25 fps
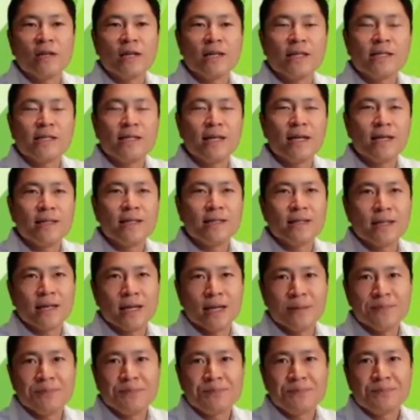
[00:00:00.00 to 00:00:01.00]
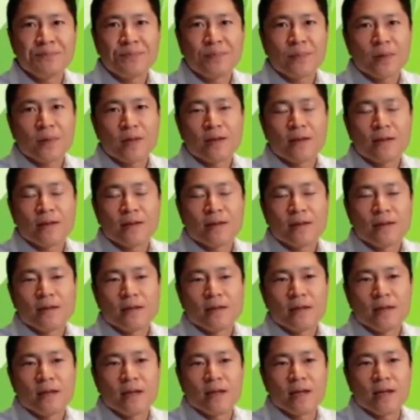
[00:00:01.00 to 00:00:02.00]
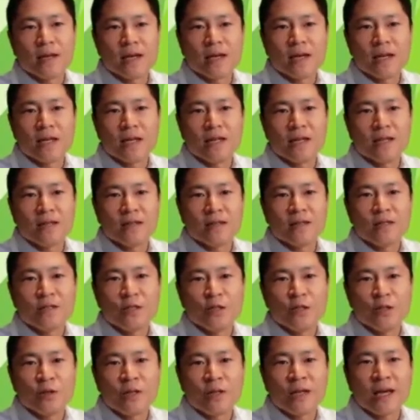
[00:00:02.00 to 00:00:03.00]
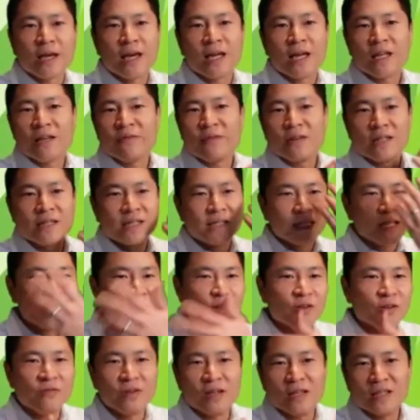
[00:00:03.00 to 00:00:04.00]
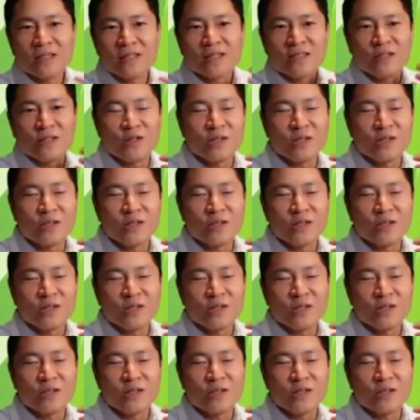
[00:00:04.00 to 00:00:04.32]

and it's daytime, and you can't even see their face.